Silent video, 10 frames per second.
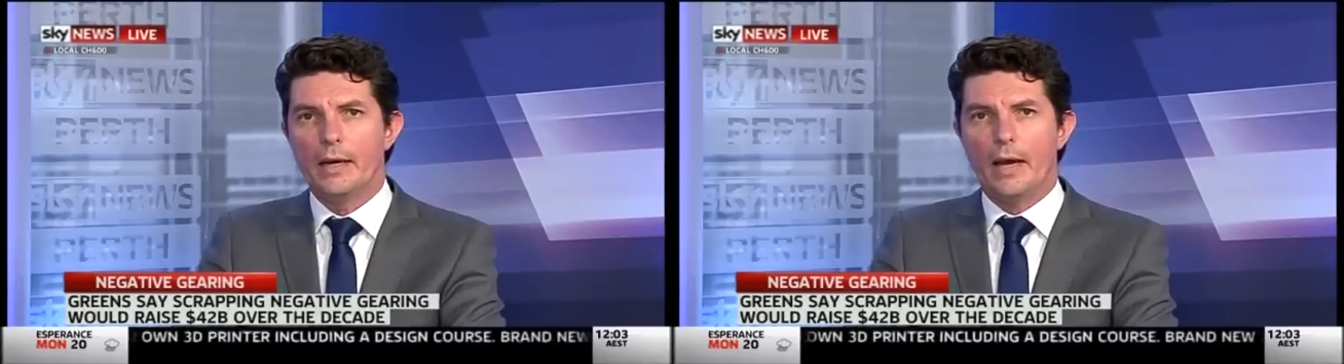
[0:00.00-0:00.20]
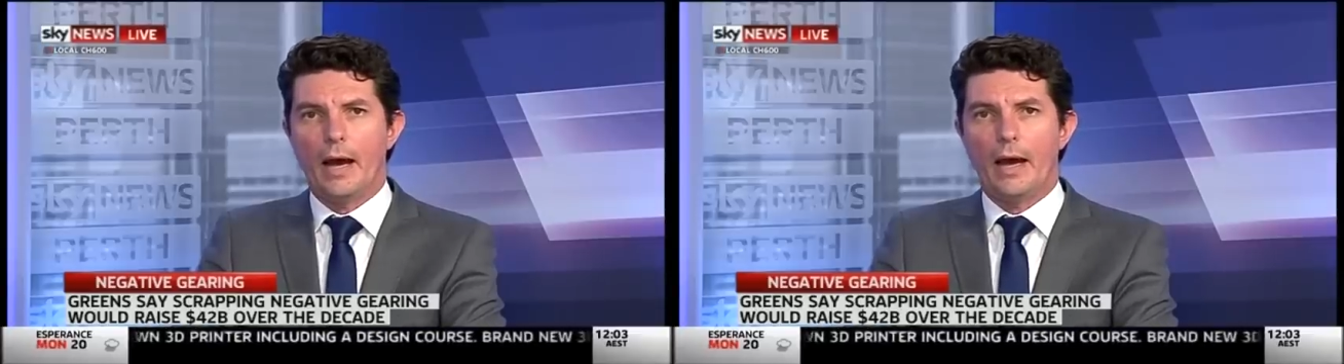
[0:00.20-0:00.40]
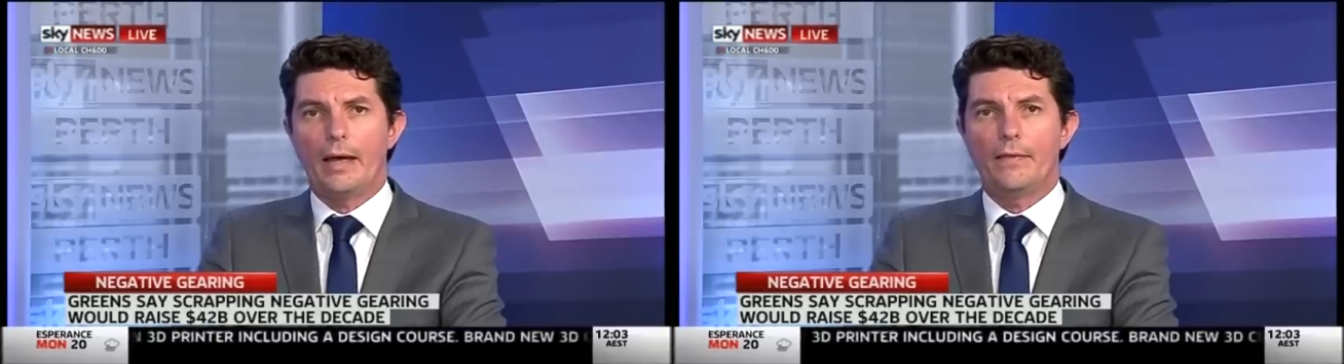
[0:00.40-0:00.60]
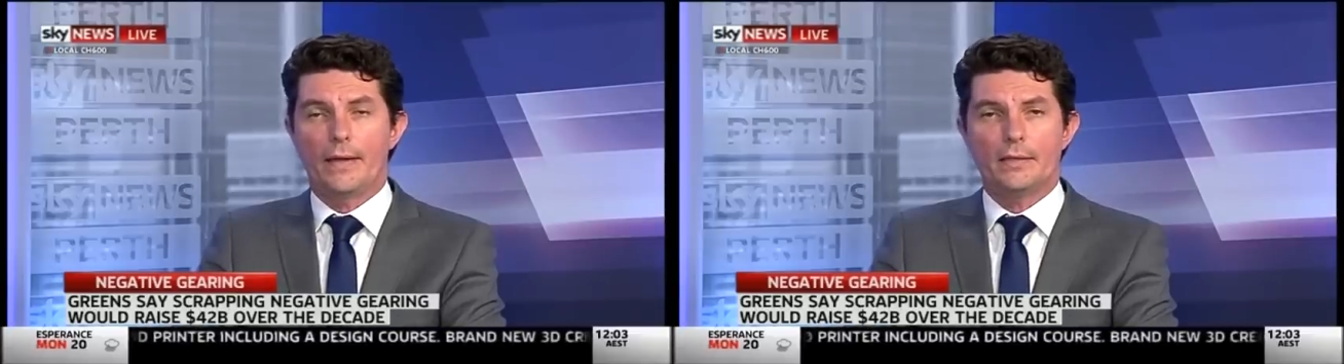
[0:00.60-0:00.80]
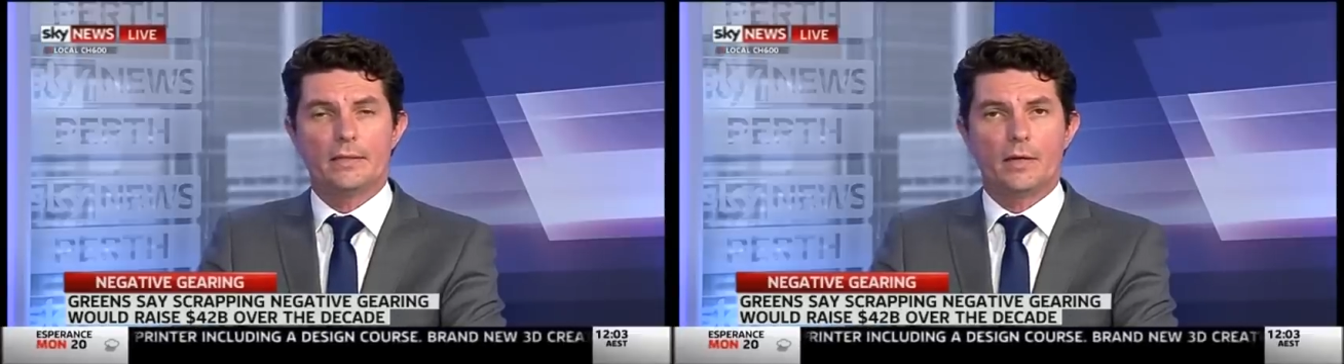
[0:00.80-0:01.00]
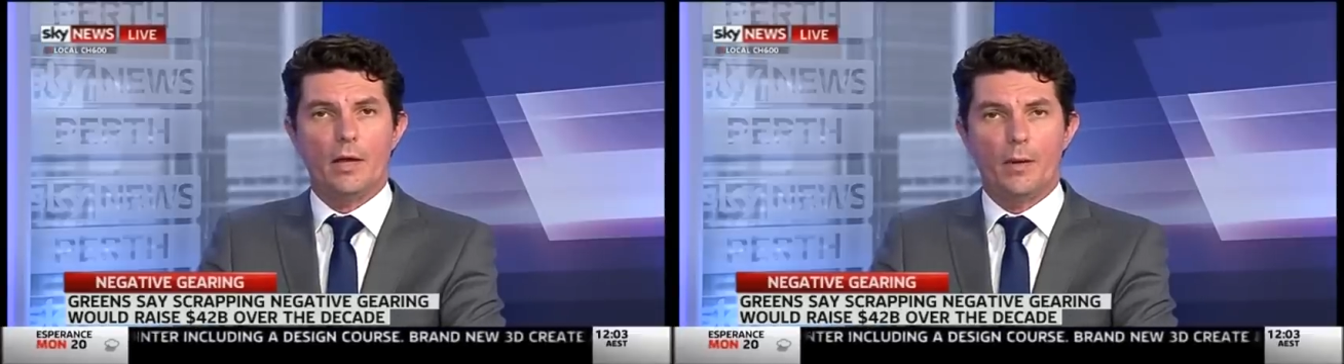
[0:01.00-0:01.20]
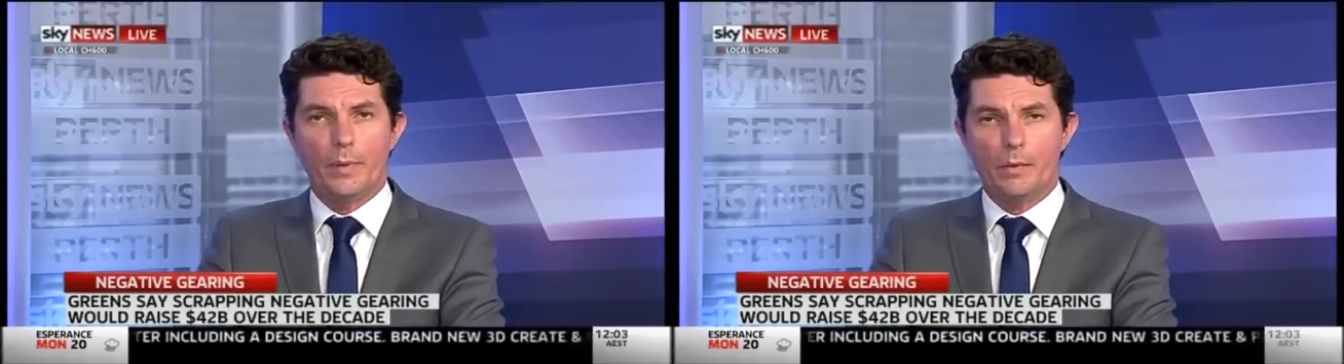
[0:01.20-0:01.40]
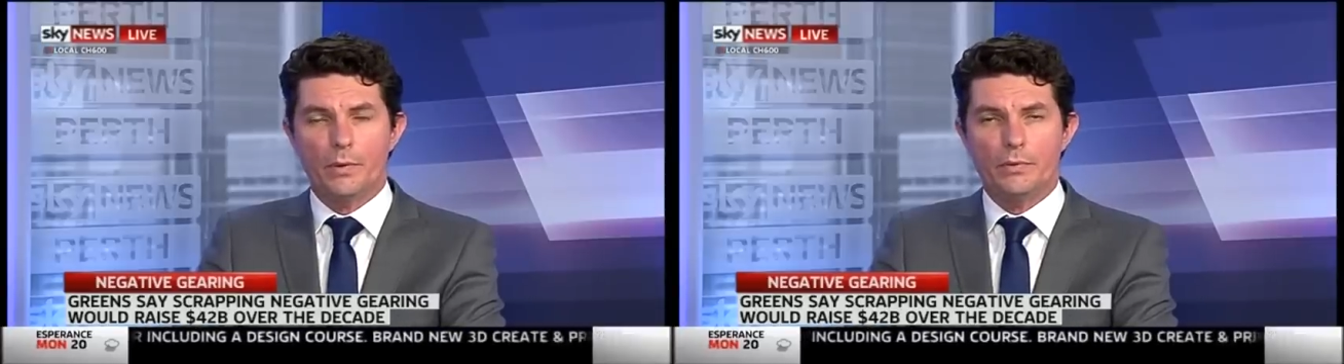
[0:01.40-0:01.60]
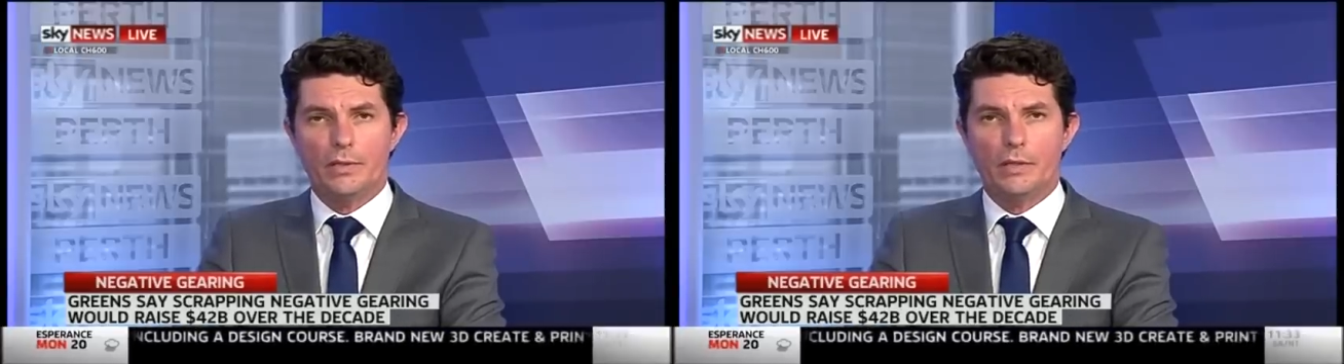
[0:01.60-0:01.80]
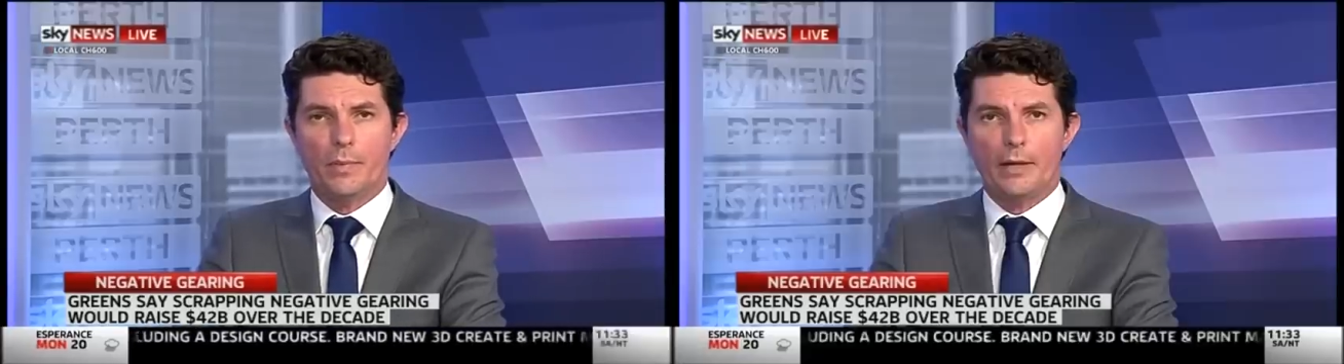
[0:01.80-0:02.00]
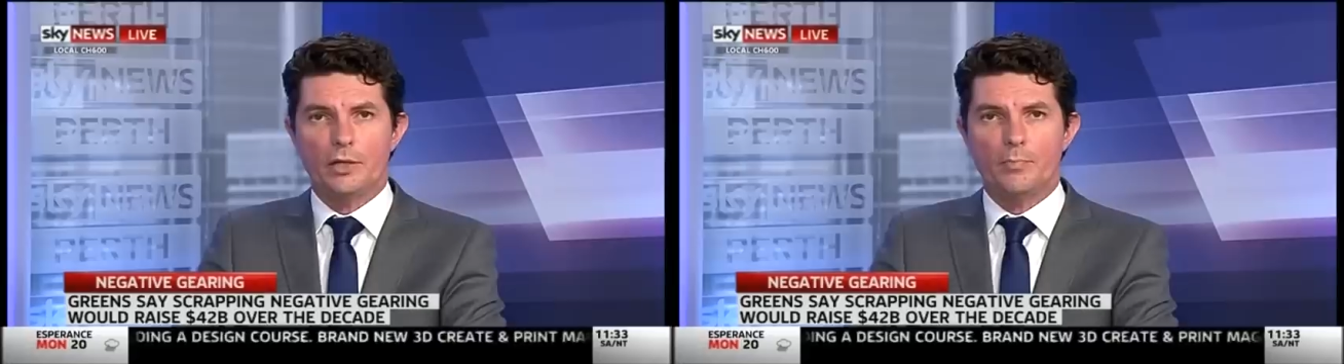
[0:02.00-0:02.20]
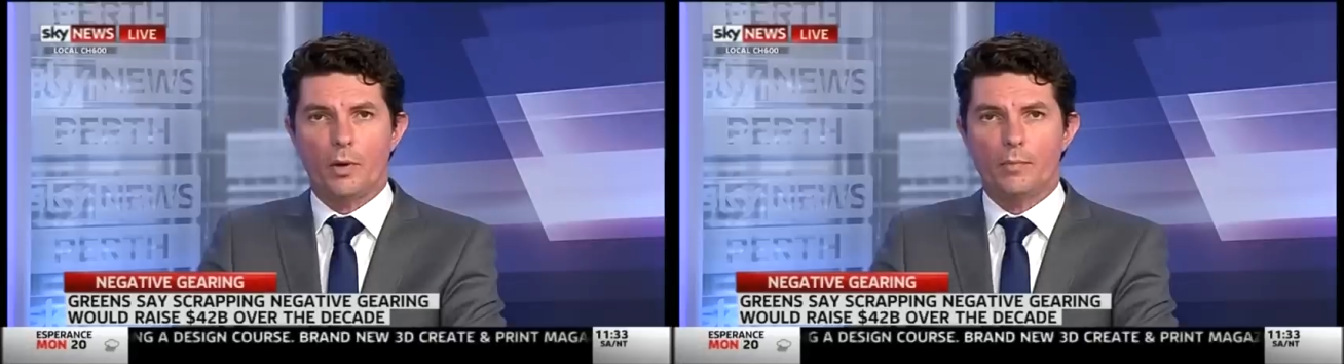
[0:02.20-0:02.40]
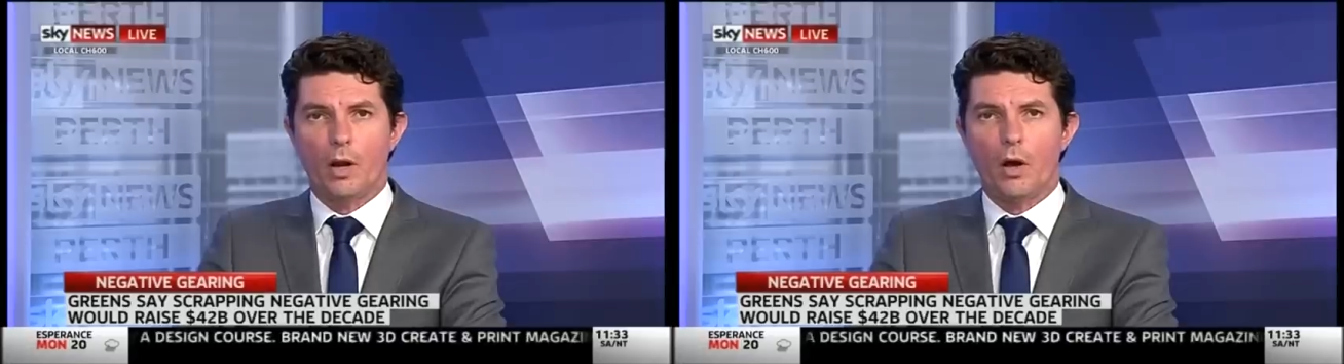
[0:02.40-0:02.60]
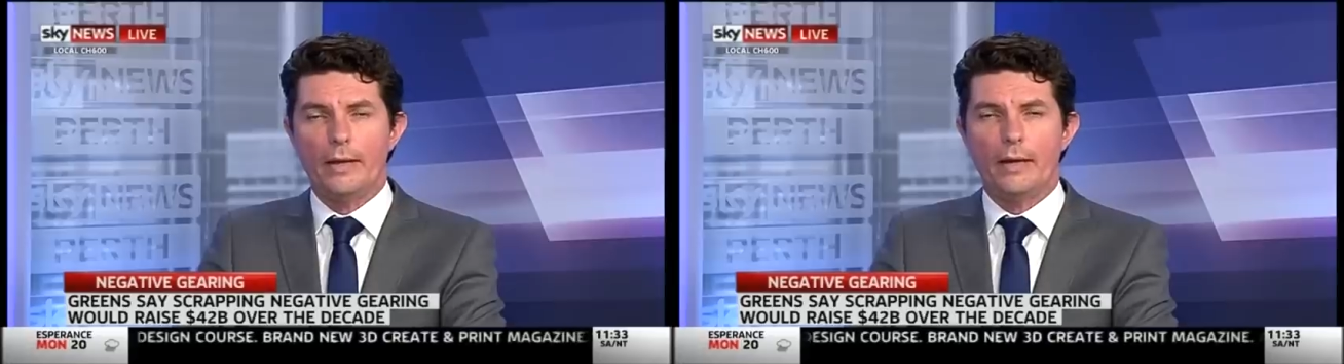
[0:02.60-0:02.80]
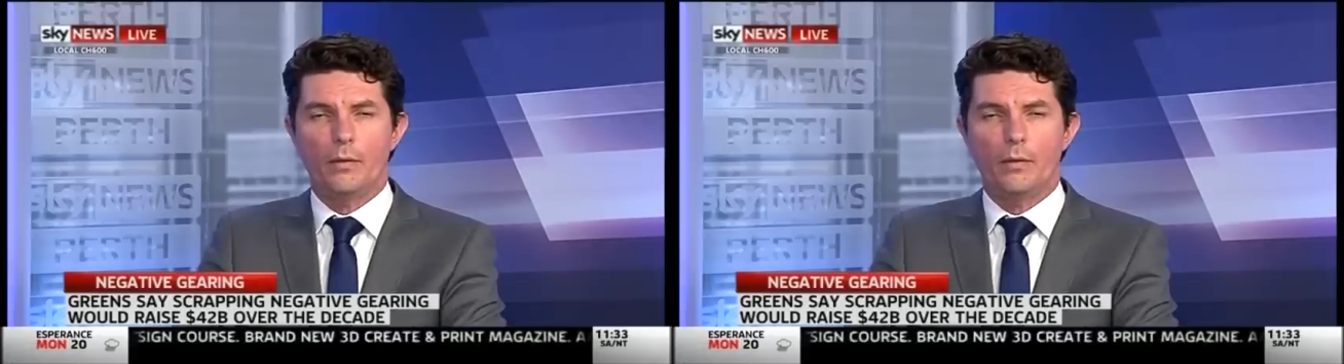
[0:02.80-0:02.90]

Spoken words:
That's a big boost to the budget bottom line,